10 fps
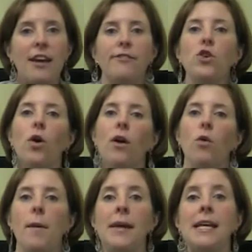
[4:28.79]
if your
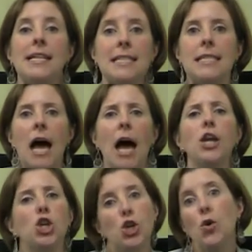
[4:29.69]
equipment is not
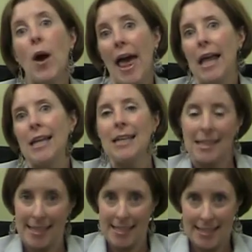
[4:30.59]
UL
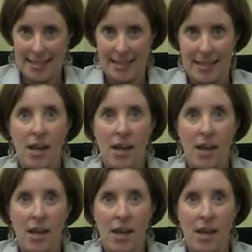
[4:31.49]
listed.